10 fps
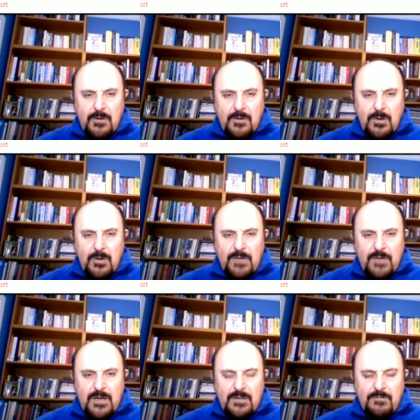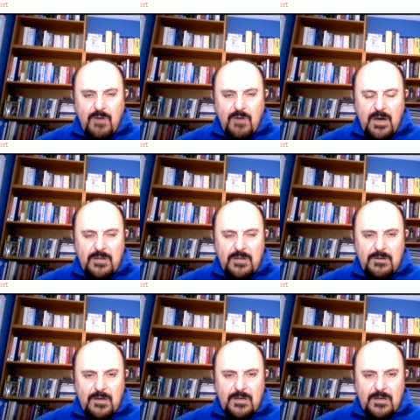we can find
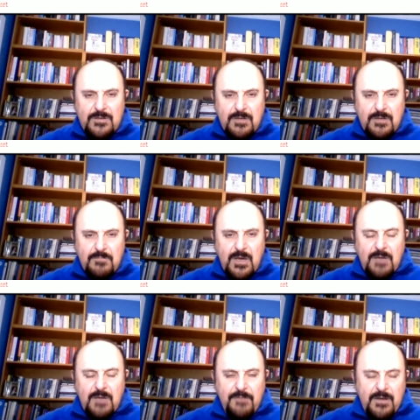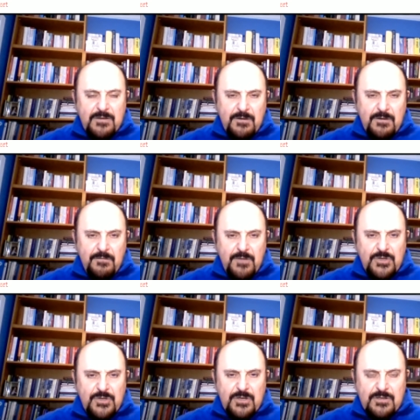some fancy
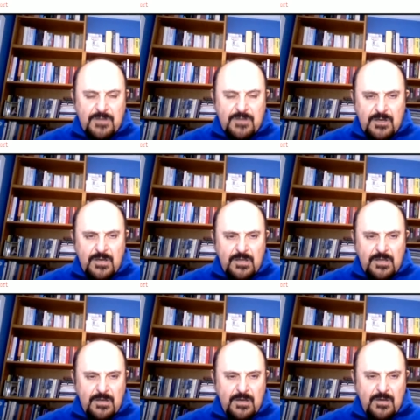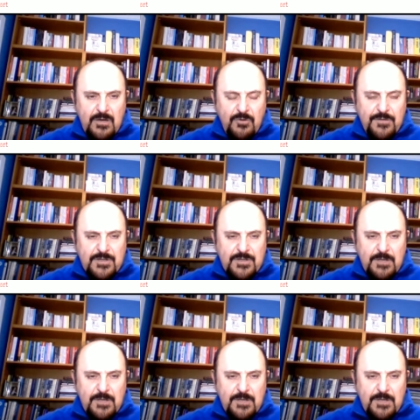features in CoffeeScript